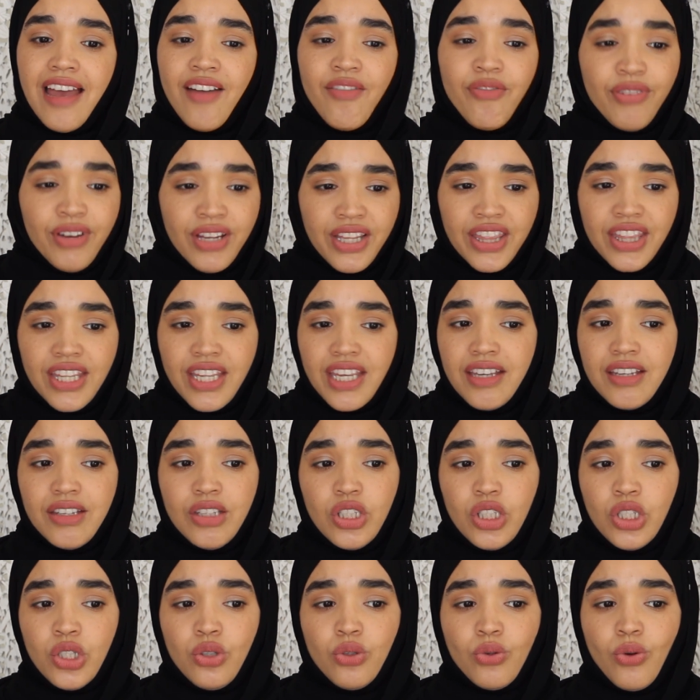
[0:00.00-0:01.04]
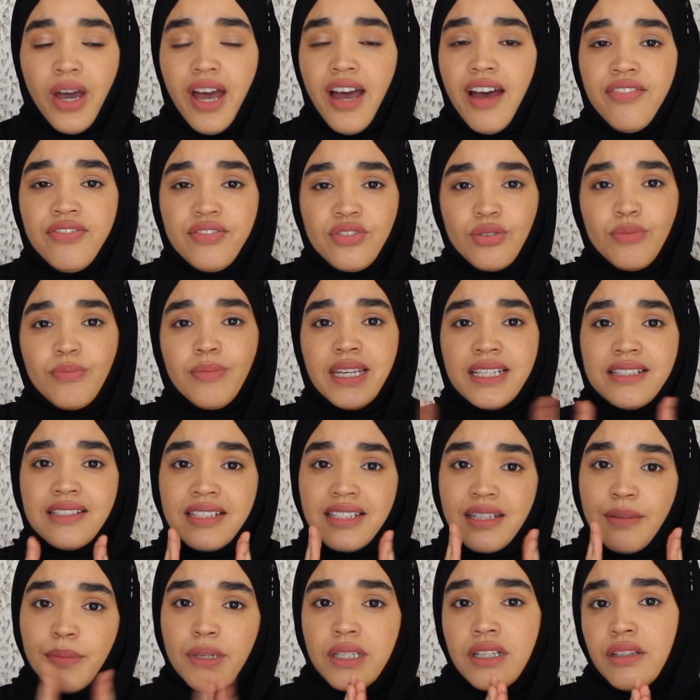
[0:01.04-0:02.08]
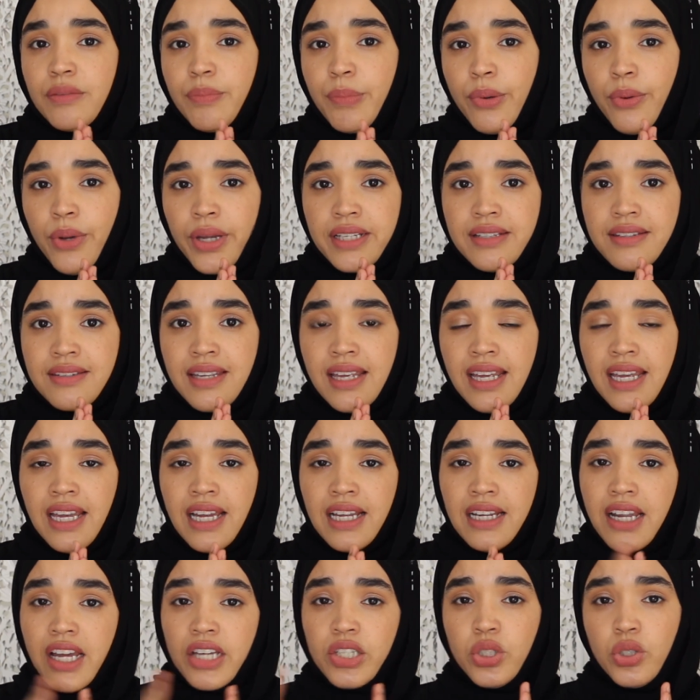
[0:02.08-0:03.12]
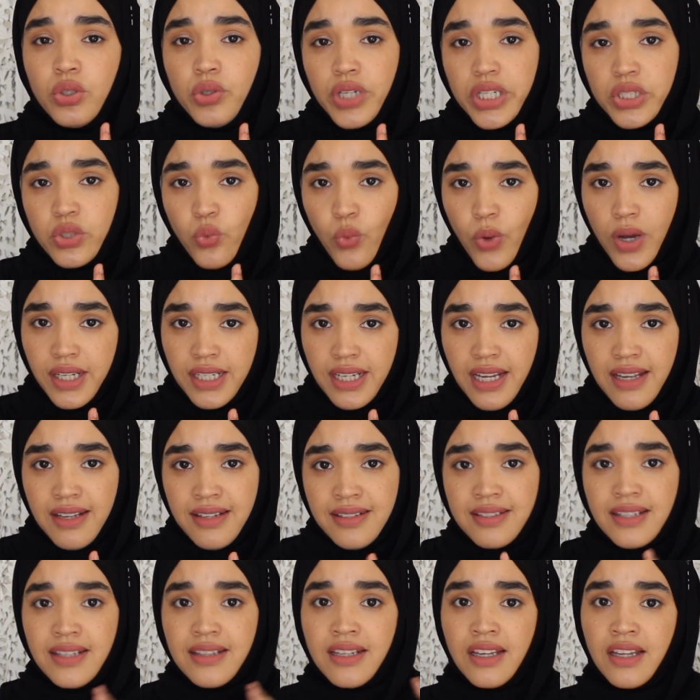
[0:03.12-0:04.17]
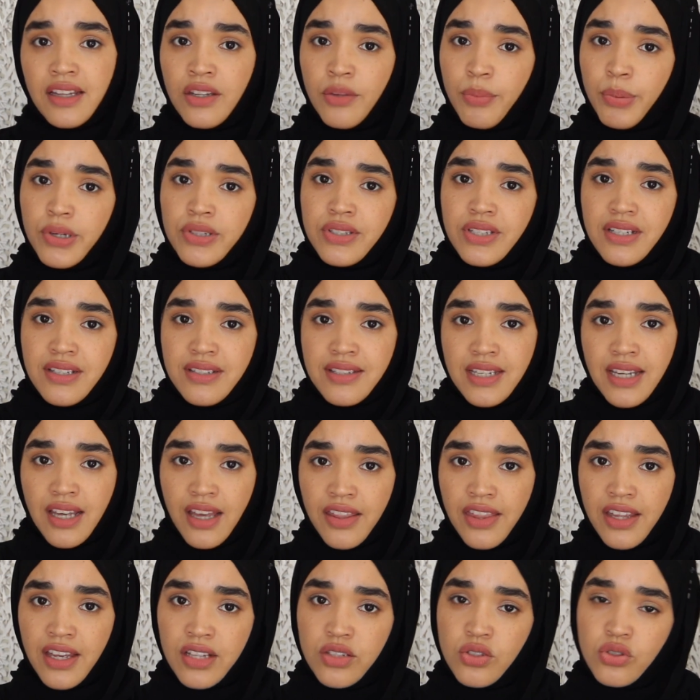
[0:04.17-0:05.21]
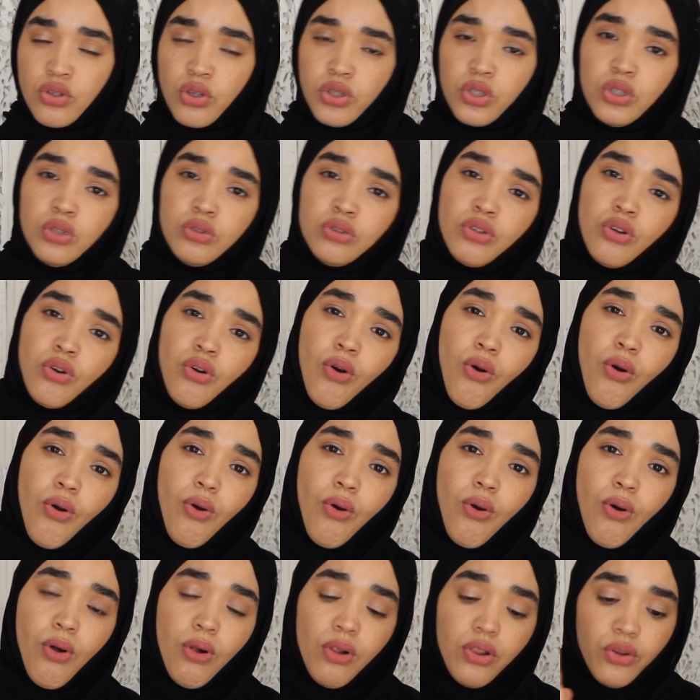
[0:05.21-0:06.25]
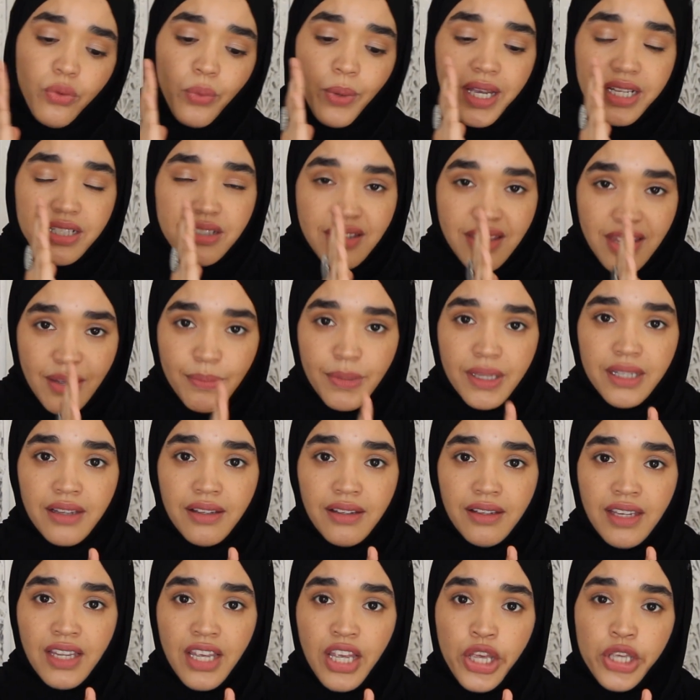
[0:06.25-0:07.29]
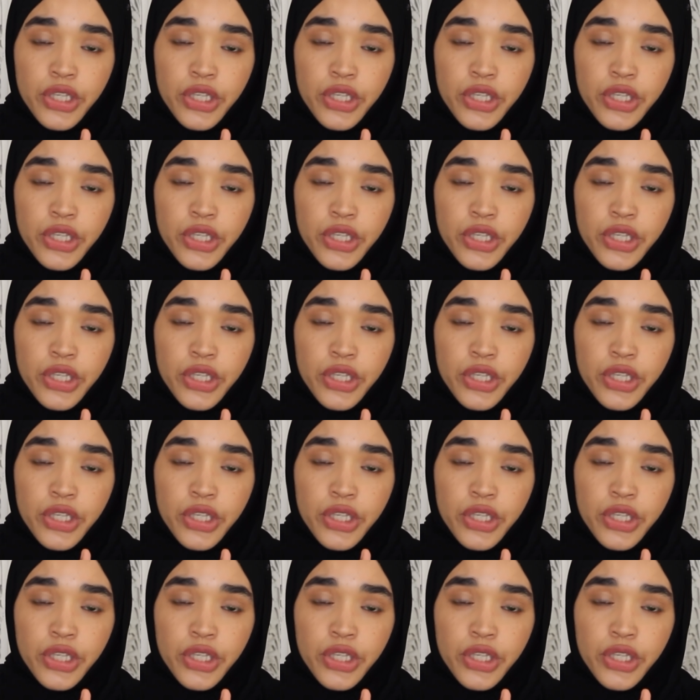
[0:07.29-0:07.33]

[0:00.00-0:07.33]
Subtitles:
everything you have to meet at a middle point. Like you're at one end and the other person is the other end, so you'll go all the way to the middle.